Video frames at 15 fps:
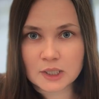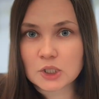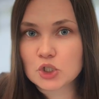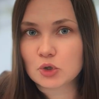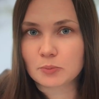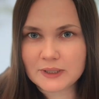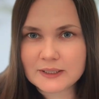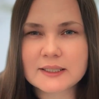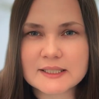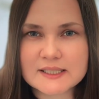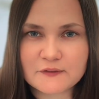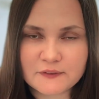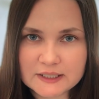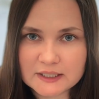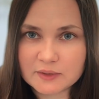To build this
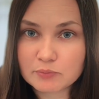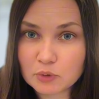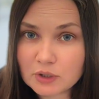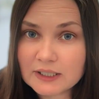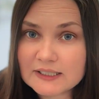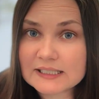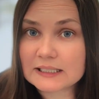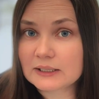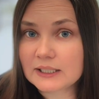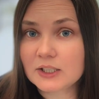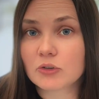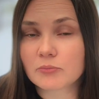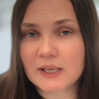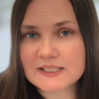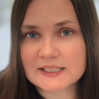feeling, products lean
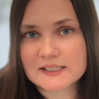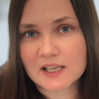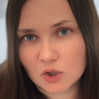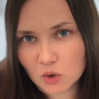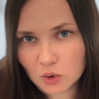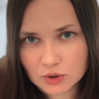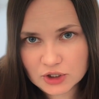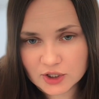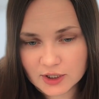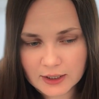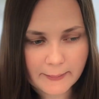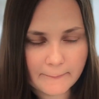on basic psychology.